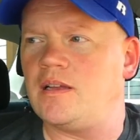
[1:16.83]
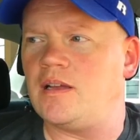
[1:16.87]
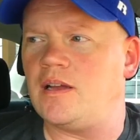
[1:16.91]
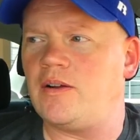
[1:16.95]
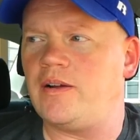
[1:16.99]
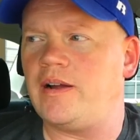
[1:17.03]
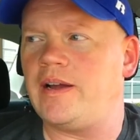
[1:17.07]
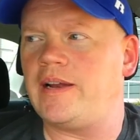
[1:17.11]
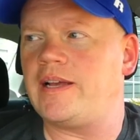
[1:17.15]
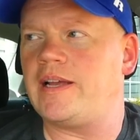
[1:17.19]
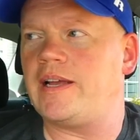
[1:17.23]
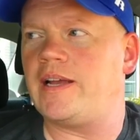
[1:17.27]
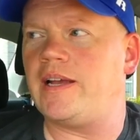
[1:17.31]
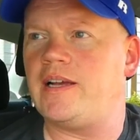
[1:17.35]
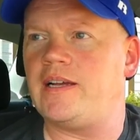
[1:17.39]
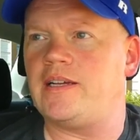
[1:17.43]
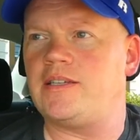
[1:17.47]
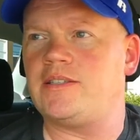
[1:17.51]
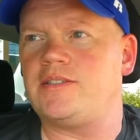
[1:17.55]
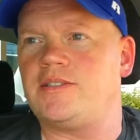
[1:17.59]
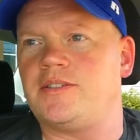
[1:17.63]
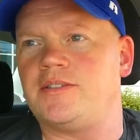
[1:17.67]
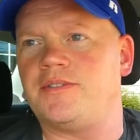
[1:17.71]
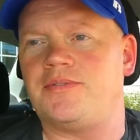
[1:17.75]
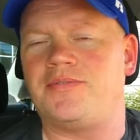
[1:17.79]
Alrighty
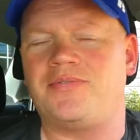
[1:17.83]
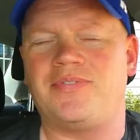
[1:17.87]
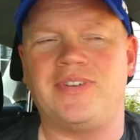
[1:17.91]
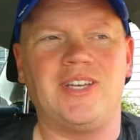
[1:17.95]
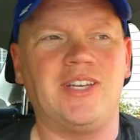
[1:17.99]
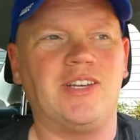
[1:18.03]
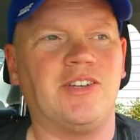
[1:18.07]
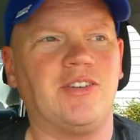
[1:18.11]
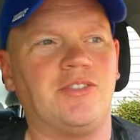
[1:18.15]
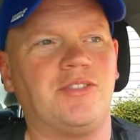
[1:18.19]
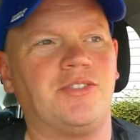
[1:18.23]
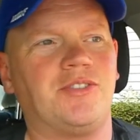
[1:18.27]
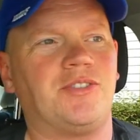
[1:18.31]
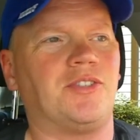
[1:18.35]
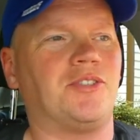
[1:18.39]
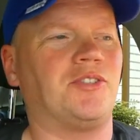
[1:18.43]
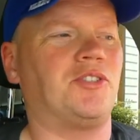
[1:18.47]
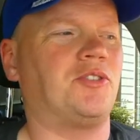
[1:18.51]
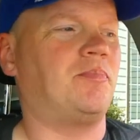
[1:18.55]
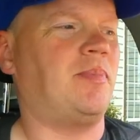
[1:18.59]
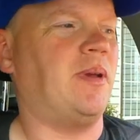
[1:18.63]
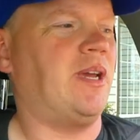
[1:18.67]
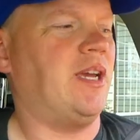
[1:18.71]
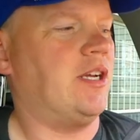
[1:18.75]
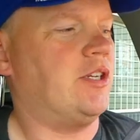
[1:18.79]
guys, it feels
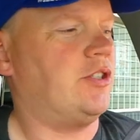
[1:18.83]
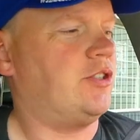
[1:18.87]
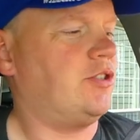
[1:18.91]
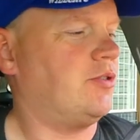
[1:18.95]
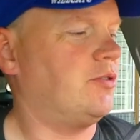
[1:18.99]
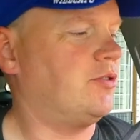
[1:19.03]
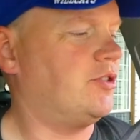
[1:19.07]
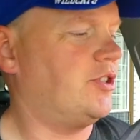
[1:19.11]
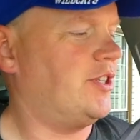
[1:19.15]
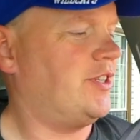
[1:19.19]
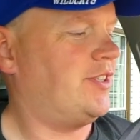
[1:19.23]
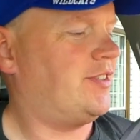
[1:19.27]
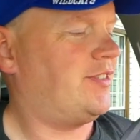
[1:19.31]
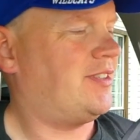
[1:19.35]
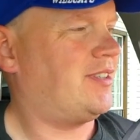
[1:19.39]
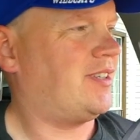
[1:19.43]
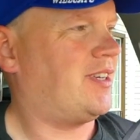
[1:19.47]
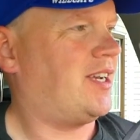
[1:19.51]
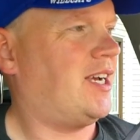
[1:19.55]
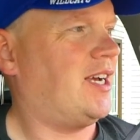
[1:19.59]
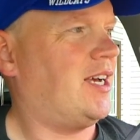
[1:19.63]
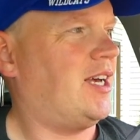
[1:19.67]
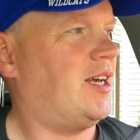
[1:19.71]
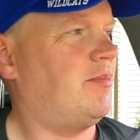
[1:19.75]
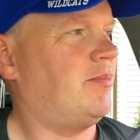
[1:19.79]
special just to
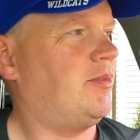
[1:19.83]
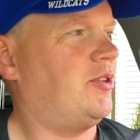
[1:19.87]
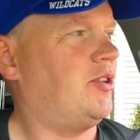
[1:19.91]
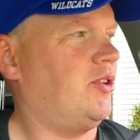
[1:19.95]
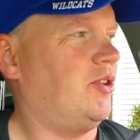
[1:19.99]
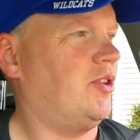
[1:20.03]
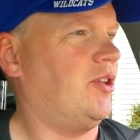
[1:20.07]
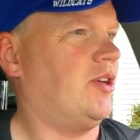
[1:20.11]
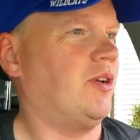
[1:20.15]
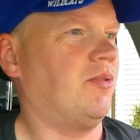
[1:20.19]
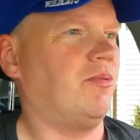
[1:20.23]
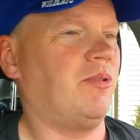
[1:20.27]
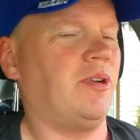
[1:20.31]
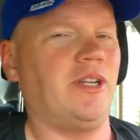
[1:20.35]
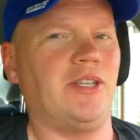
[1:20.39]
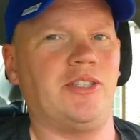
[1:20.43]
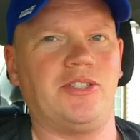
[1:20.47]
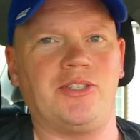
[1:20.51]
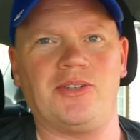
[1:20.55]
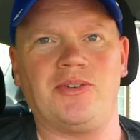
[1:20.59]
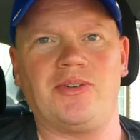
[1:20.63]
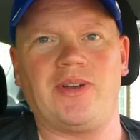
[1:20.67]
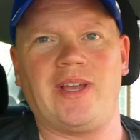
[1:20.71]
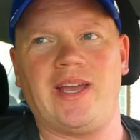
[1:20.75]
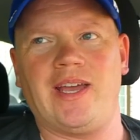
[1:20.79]
come to the
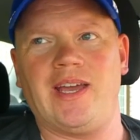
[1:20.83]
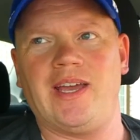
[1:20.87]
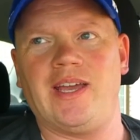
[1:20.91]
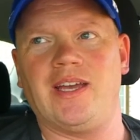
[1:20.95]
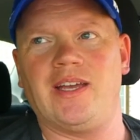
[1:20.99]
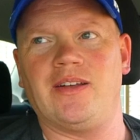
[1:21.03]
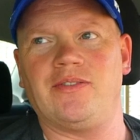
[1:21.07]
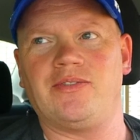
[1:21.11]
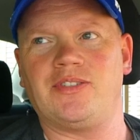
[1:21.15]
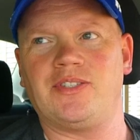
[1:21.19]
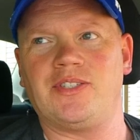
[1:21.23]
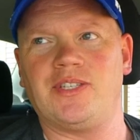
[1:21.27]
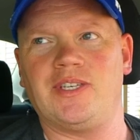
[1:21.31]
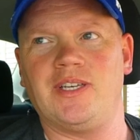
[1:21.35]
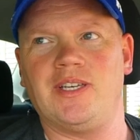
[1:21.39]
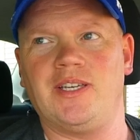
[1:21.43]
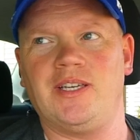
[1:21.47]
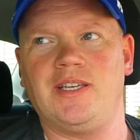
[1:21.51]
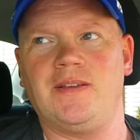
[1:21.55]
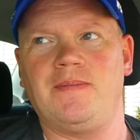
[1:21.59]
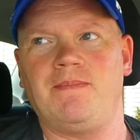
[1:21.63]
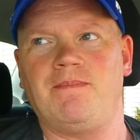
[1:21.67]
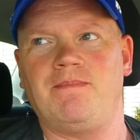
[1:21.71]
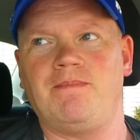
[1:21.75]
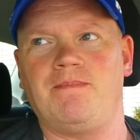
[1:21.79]
original
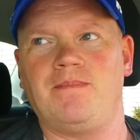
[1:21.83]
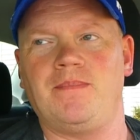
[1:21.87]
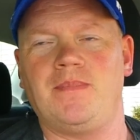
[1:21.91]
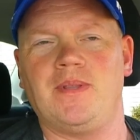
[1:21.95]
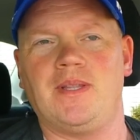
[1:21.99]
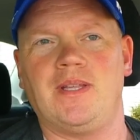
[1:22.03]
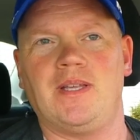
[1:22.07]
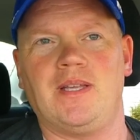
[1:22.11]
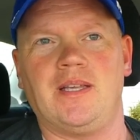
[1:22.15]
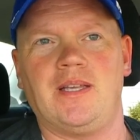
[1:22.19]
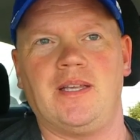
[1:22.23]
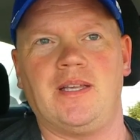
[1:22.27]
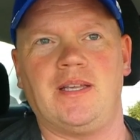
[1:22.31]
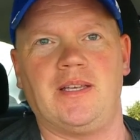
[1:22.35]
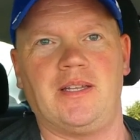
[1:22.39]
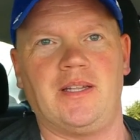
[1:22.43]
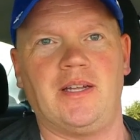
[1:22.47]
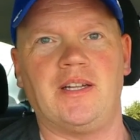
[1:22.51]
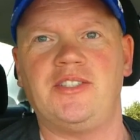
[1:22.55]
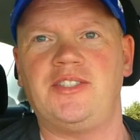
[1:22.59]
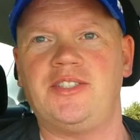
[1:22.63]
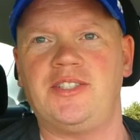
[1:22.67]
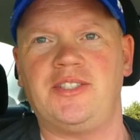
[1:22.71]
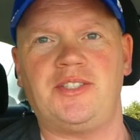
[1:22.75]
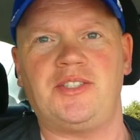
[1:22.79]
KFC. You
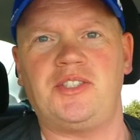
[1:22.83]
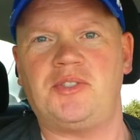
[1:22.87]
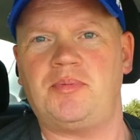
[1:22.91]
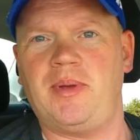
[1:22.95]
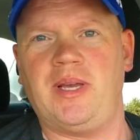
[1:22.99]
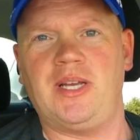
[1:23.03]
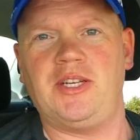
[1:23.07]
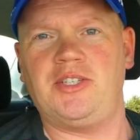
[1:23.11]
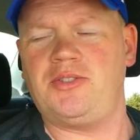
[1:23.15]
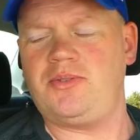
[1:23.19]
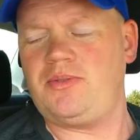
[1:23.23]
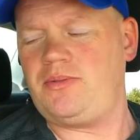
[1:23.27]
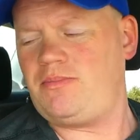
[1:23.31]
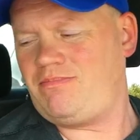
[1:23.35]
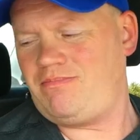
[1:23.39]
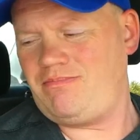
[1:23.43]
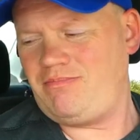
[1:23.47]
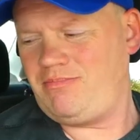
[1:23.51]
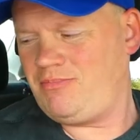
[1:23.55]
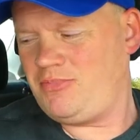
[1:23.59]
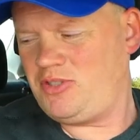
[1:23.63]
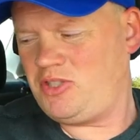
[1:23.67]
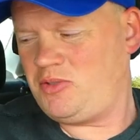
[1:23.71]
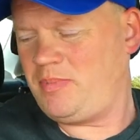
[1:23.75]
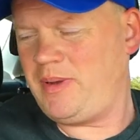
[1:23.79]
know, it's just a special,
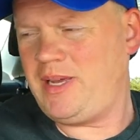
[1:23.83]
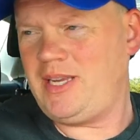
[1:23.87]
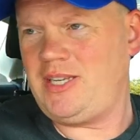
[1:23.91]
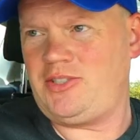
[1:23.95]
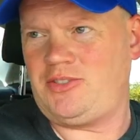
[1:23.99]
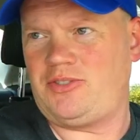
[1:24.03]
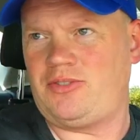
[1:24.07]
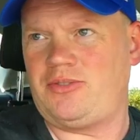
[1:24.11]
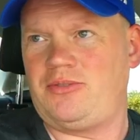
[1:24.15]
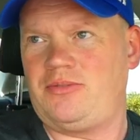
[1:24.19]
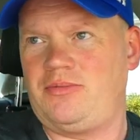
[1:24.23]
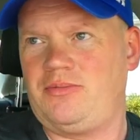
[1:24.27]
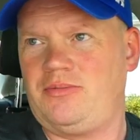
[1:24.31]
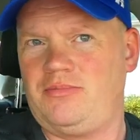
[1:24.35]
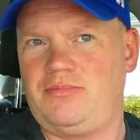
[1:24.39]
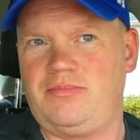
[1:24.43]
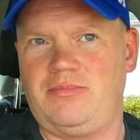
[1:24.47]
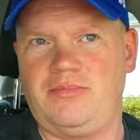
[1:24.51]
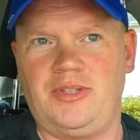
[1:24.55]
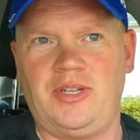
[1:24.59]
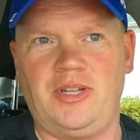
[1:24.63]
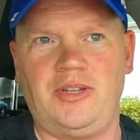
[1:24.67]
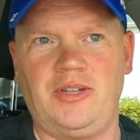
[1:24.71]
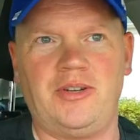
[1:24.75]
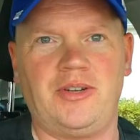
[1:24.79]
special.
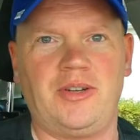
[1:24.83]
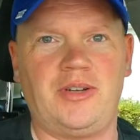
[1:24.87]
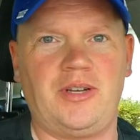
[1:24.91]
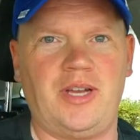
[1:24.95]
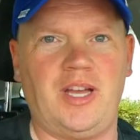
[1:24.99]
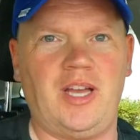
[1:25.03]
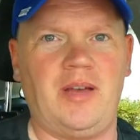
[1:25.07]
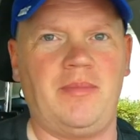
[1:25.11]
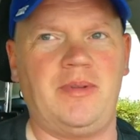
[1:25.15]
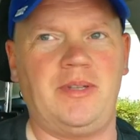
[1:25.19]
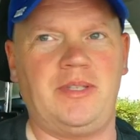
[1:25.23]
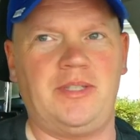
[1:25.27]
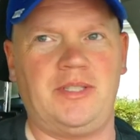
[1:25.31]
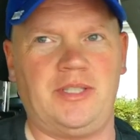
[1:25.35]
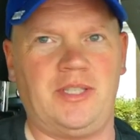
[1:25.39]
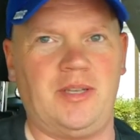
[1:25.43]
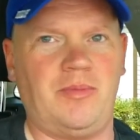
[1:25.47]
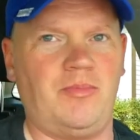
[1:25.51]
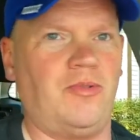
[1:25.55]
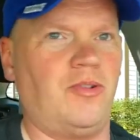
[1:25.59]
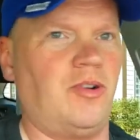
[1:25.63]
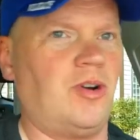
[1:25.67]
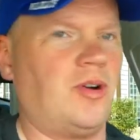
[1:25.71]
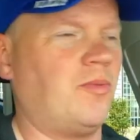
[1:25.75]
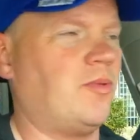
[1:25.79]
You know, you're coming
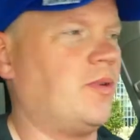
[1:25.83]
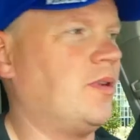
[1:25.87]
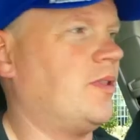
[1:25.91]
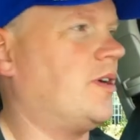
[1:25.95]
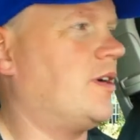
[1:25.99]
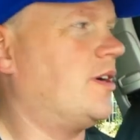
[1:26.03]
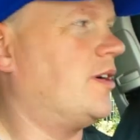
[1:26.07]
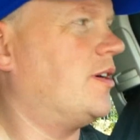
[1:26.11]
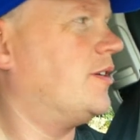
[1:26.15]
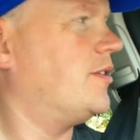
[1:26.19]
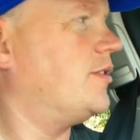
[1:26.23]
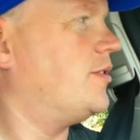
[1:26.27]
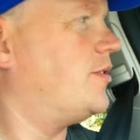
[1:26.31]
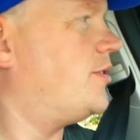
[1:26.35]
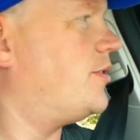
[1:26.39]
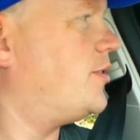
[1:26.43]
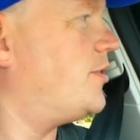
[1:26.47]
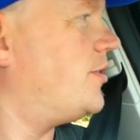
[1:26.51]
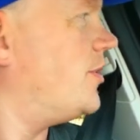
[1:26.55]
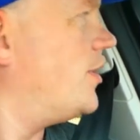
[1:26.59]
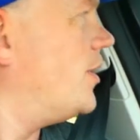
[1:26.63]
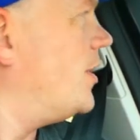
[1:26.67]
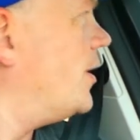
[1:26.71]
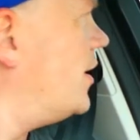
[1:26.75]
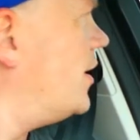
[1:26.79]
somewhere where there's